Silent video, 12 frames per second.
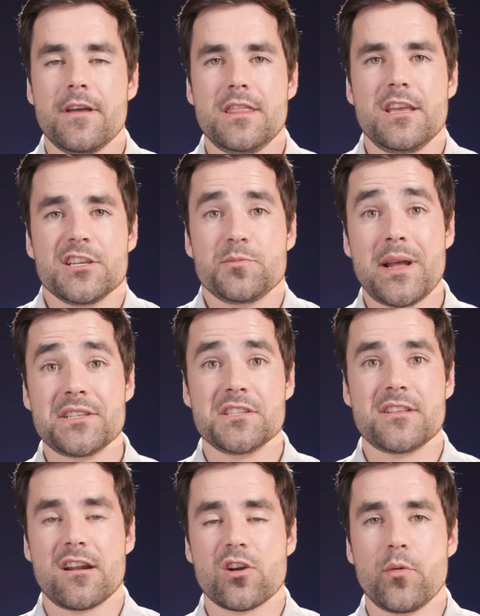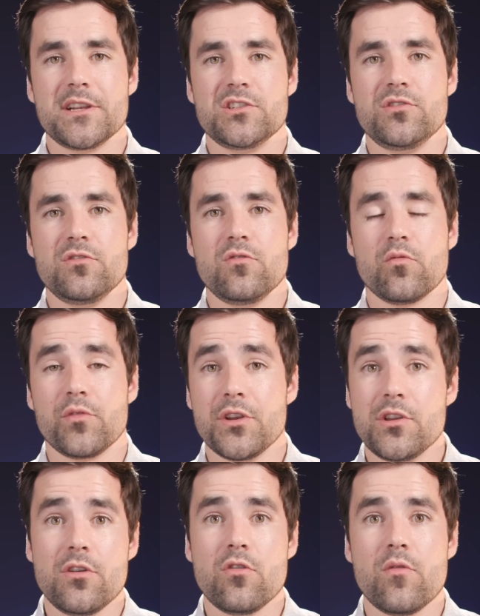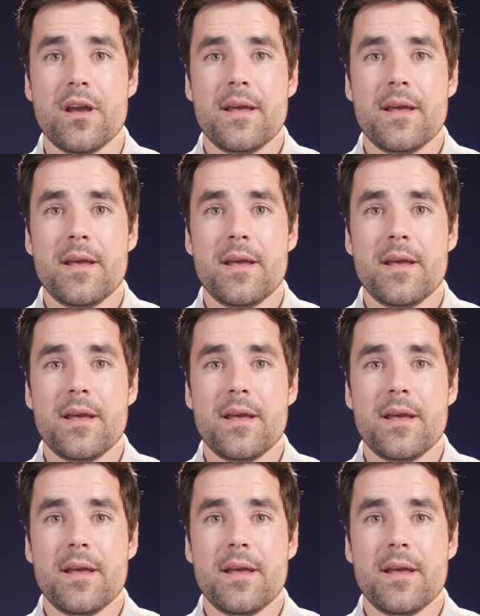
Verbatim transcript: the expenses that are going to renew